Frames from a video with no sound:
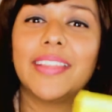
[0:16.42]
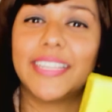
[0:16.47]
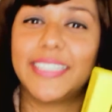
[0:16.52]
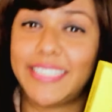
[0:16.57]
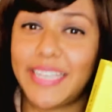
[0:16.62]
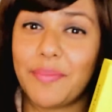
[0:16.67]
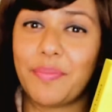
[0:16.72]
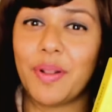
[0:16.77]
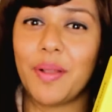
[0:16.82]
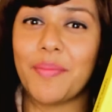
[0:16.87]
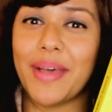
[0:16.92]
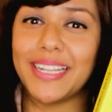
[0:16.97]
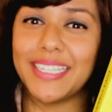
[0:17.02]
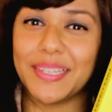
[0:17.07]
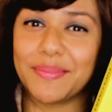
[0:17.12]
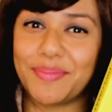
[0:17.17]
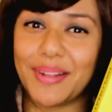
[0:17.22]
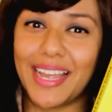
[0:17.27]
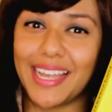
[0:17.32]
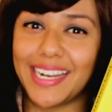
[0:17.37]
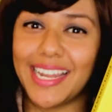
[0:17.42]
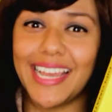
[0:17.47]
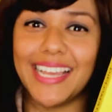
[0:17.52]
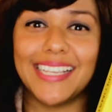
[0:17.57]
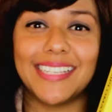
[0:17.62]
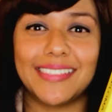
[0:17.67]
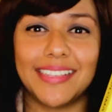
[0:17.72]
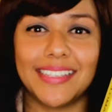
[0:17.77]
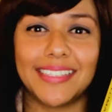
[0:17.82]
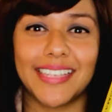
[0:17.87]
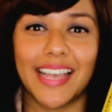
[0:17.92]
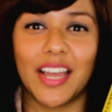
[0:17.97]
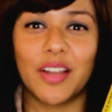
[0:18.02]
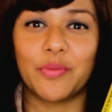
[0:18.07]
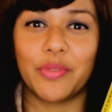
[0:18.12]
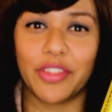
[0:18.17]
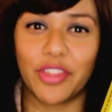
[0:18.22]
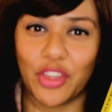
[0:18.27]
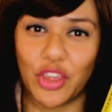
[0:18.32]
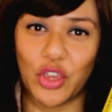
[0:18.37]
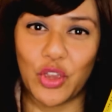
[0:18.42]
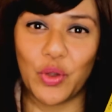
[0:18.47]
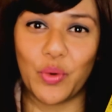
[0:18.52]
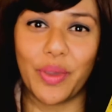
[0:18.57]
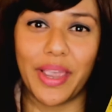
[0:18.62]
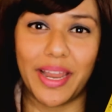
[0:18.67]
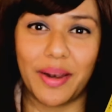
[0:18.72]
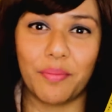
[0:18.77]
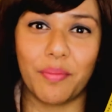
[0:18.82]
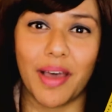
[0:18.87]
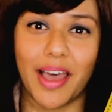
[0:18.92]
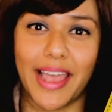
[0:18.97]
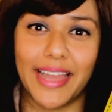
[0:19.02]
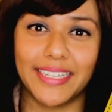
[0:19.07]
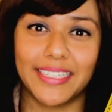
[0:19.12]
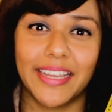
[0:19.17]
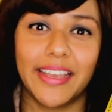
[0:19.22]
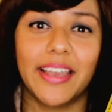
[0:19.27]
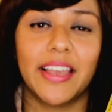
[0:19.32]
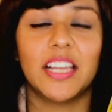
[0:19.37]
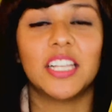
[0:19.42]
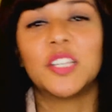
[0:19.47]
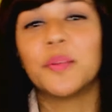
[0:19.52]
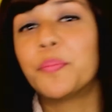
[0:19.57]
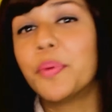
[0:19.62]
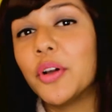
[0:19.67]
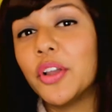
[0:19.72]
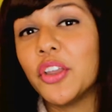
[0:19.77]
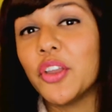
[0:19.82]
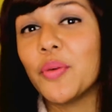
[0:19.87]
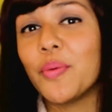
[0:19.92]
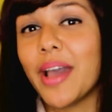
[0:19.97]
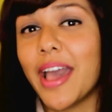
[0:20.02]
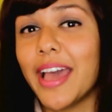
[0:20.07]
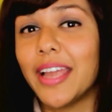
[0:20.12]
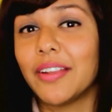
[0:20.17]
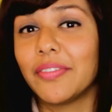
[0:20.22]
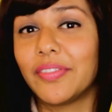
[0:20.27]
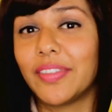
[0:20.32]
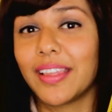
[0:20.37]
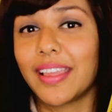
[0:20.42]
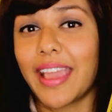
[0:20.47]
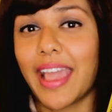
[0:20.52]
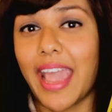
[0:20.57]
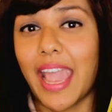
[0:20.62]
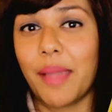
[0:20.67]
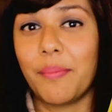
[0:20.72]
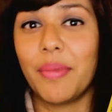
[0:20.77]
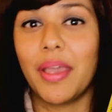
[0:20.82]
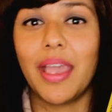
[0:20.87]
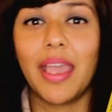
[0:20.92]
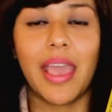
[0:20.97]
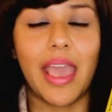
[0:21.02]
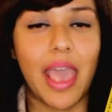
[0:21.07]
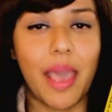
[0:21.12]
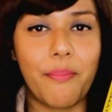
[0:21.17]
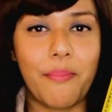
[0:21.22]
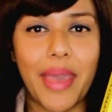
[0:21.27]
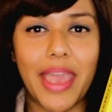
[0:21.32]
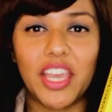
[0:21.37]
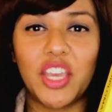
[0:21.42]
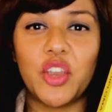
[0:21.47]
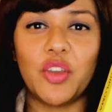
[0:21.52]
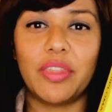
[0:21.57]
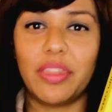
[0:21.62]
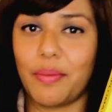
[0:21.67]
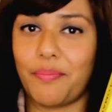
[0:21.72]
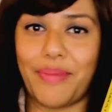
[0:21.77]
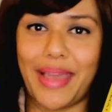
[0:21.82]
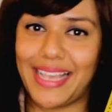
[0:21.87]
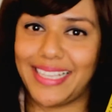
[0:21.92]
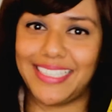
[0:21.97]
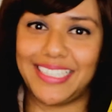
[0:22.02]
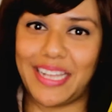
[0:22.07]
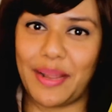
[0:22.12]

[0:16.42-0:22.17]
the Diplomatic Planner is designed with you in mind to put you ahead of the game and make you the best